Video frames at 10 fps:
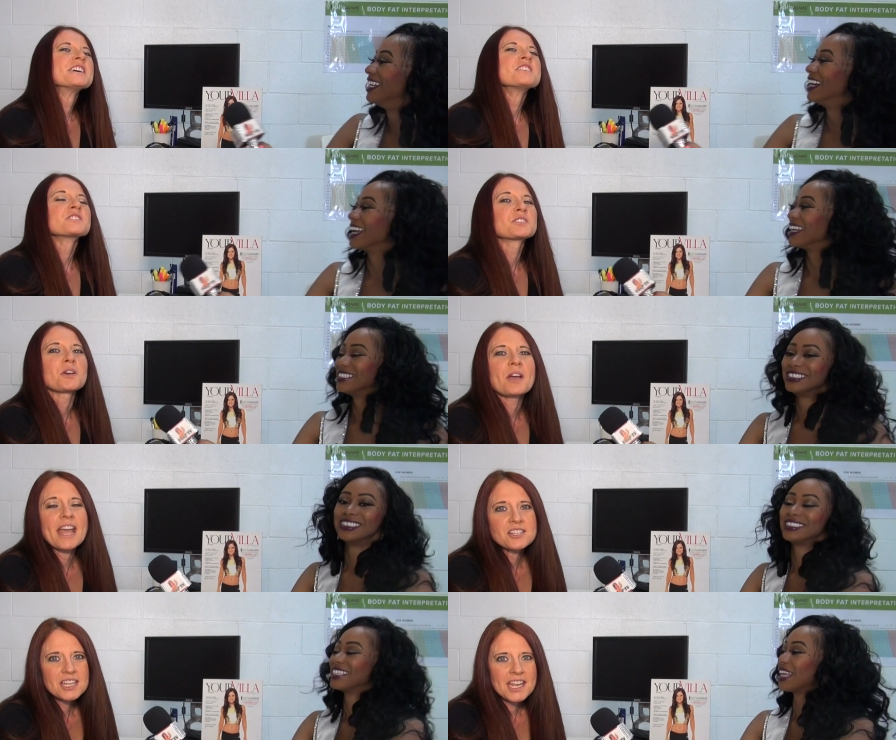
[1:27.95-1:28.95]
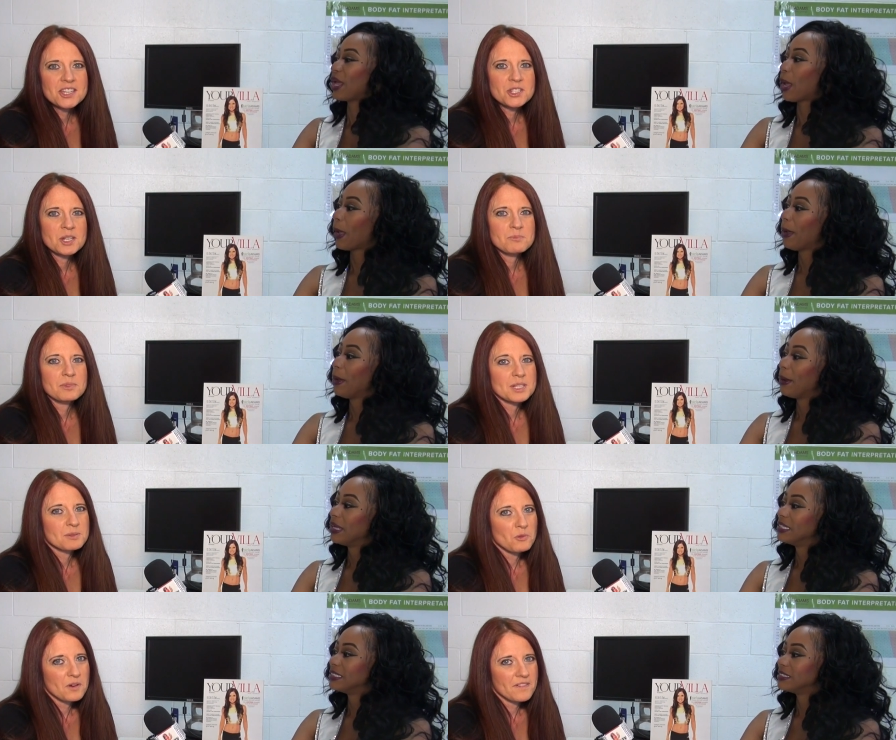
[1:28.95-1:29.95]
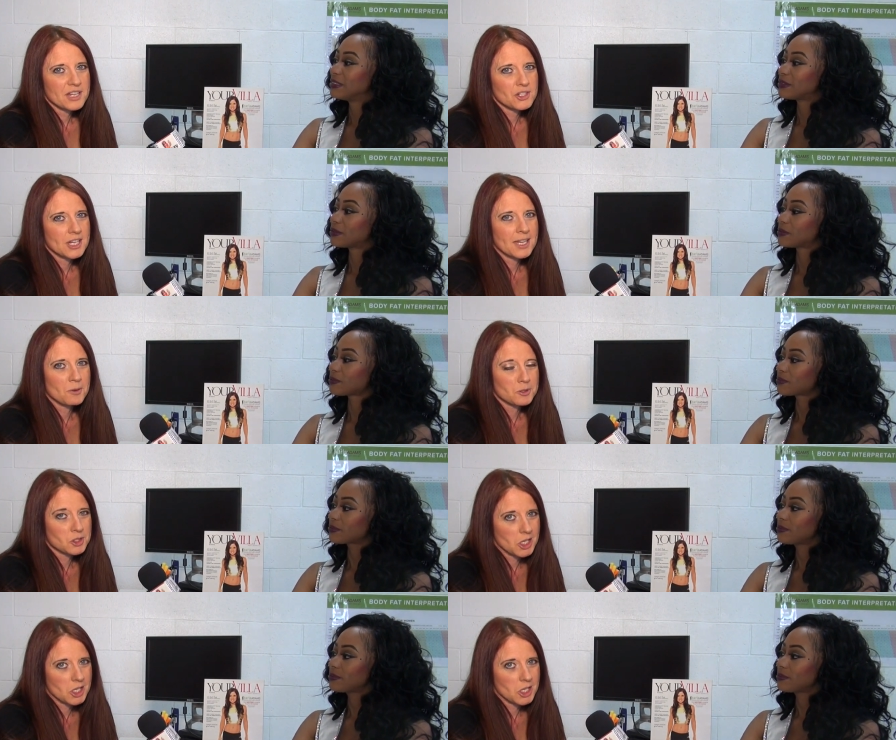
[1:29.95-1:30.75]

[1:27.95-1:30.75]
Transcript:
Speaker 1: Okay. So, education plus motivation equals